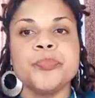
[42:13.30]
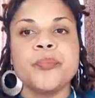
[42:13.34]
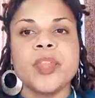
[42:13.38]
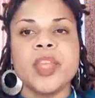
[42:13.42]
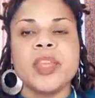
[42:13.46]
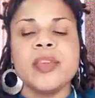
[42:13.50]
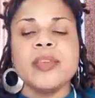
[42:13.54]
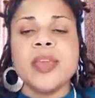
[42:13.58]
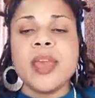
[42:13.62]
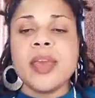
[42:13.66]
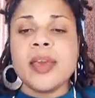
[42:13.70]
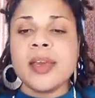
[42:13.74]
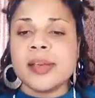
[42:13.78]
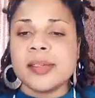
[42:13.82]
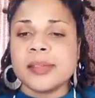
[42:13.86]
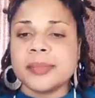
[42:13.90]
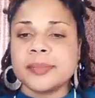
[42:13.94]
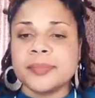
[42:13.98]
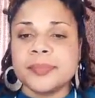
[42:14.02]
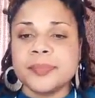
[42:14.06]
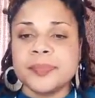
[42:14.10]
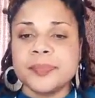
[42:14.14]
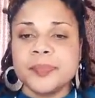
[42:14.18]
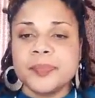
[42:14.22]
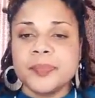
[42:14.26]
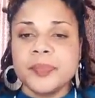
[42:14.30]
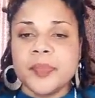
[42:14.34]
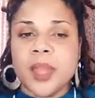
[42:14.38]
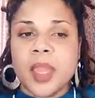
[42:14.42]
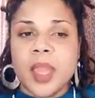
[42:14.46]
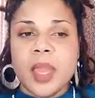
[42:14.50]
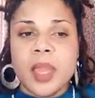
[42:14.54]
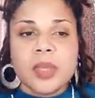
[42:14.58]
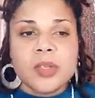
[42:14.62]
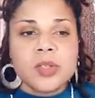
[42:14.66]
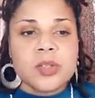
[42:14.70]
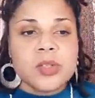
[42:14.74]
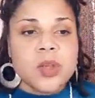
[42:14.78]
Yeah.
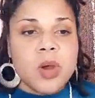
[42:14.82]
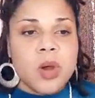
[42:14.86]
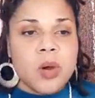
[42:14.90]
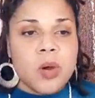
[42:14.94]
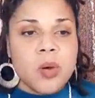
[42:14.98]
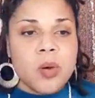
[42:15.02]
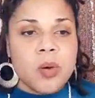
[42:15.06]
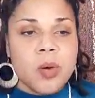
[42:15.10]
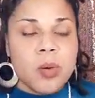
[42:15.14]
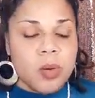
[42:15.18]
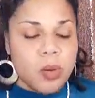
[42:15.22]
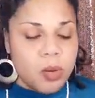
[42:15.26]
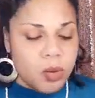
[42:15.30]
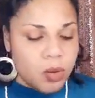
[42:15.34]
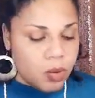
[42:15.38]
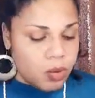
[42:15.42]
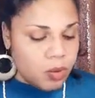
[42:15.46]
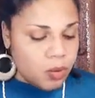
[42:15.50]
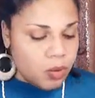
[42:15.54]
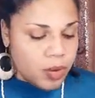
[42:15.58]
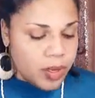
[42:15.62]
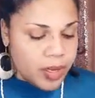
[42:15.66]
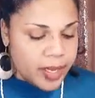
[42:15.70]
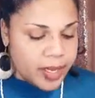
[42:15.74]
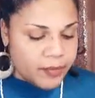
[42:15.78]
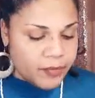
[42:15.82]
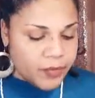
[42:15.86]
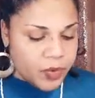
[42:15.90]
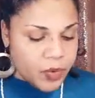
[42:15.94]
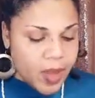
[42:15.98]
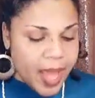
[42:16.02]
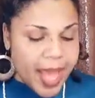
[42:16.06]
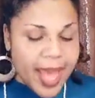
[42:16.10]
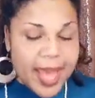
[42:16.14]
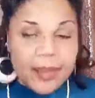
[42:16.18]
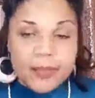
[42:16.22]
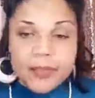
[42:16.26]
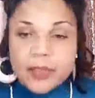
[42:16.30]
So if you
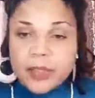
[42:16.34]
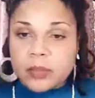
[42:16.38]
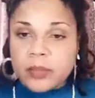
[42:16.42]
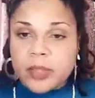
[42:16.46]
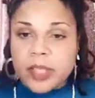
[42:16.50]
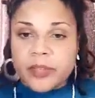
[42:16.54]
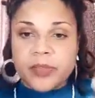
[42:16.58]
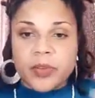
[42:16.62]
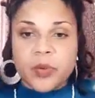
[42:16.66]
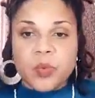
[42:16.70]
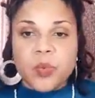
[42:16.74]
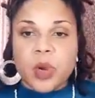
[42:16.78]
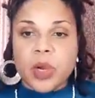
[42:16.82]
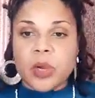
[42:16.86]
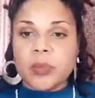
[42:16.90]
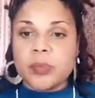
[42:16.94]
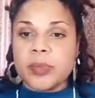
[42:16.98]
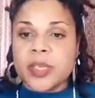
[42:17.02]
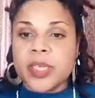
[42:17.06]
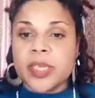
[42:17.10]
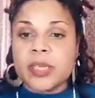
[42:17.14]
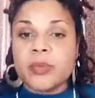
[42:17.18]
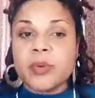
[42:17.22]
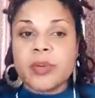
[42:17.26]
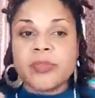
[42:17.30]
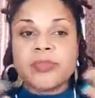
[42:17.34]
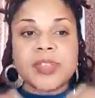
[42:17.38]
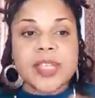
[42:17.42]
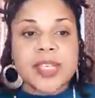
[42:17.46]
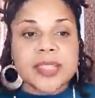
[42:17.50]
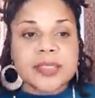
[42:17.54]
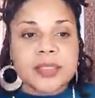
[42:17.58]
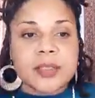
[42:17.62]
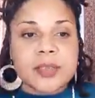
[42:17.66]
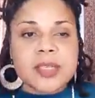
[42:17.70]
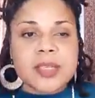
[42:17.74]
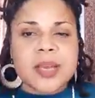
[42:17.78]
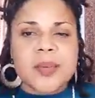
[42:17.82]
have them, if you want me to
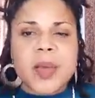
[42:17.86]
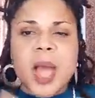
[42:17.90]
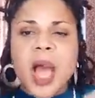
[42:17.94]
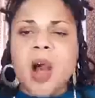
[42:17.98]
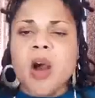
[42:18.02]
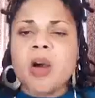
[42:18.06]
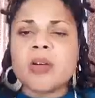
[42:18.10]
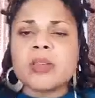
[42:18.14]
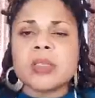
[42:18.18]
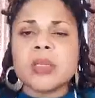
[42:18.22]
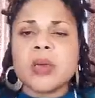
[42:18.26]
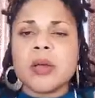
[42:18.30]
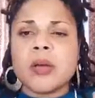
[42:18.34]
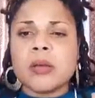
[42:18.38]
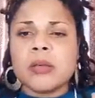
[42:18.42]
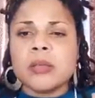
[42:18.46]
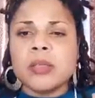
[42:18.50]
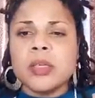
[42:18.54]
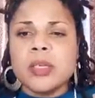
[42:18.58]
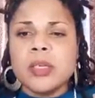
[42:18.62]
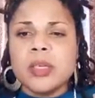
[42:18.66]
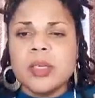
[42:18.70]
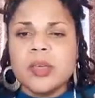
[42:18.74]
reflect on something, also,